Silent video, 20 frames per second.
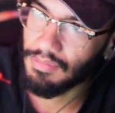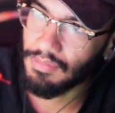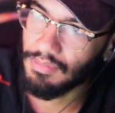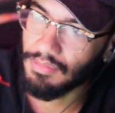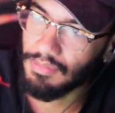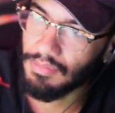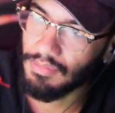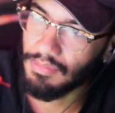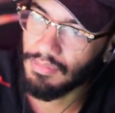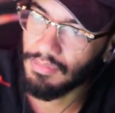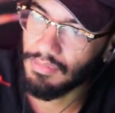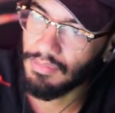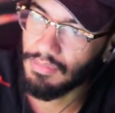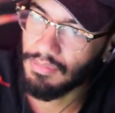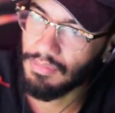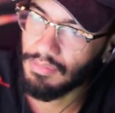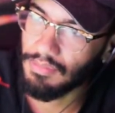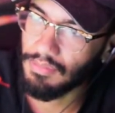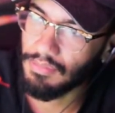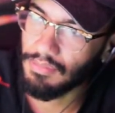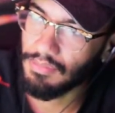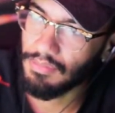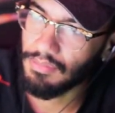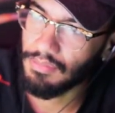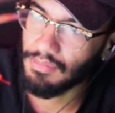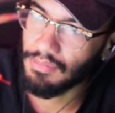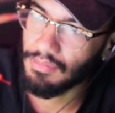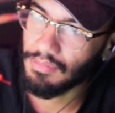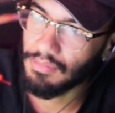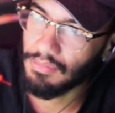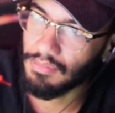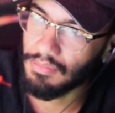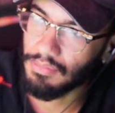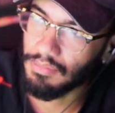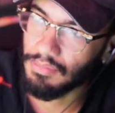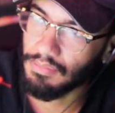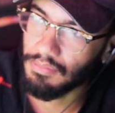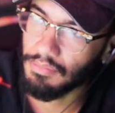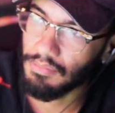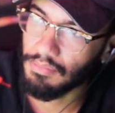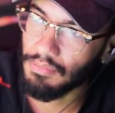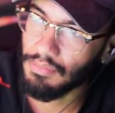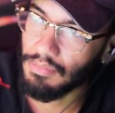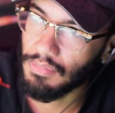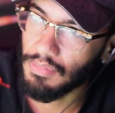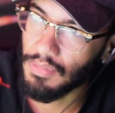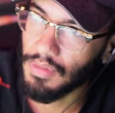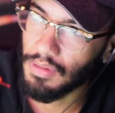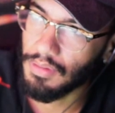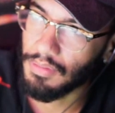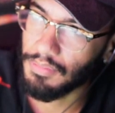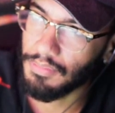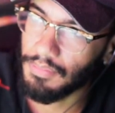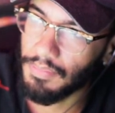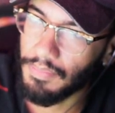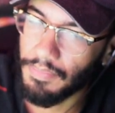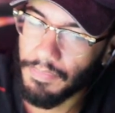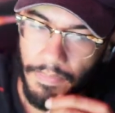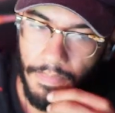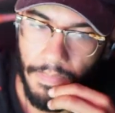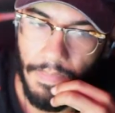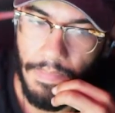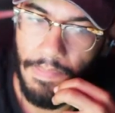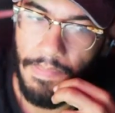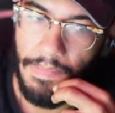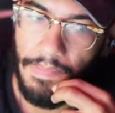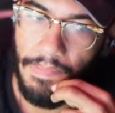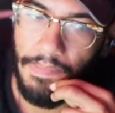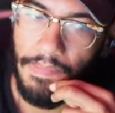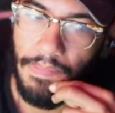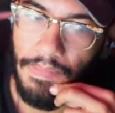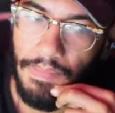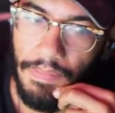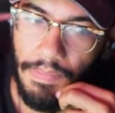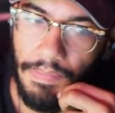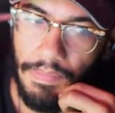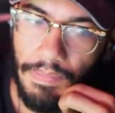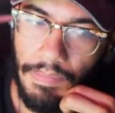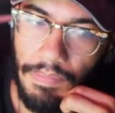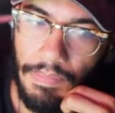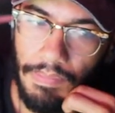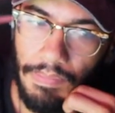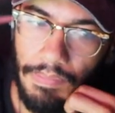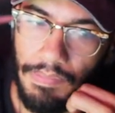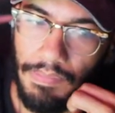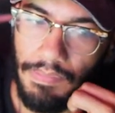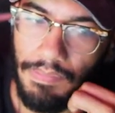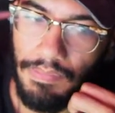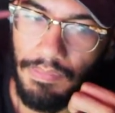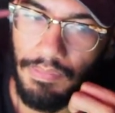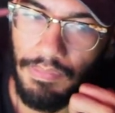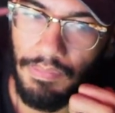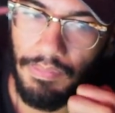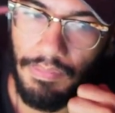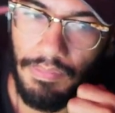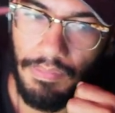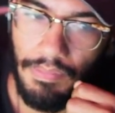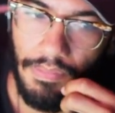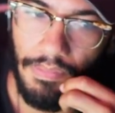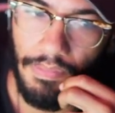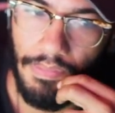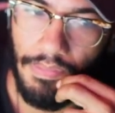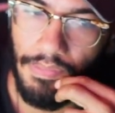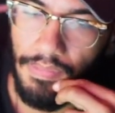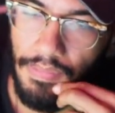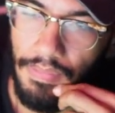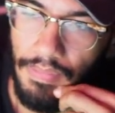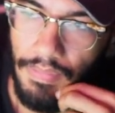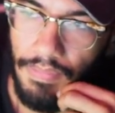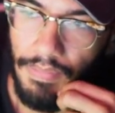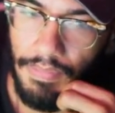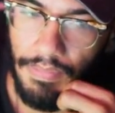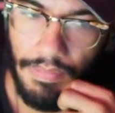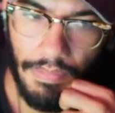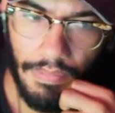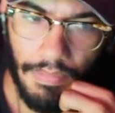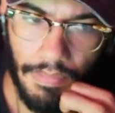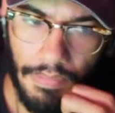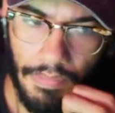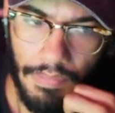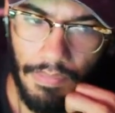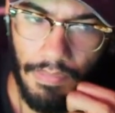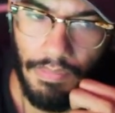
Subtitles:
No one is speaking in this clip.